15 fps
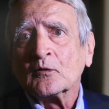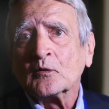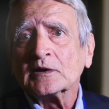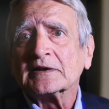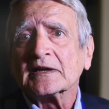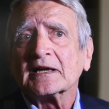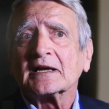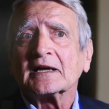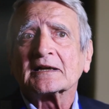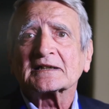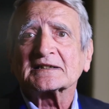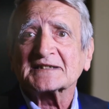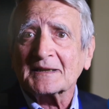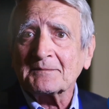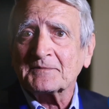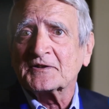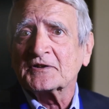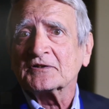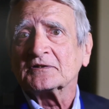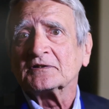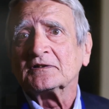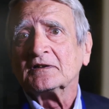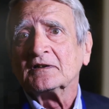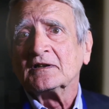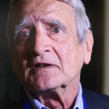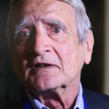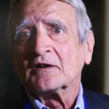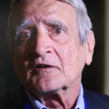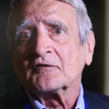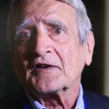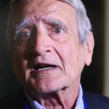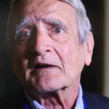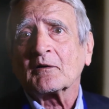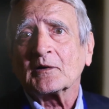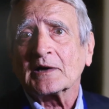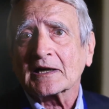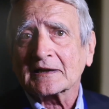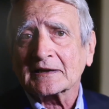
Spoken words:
with the reception of our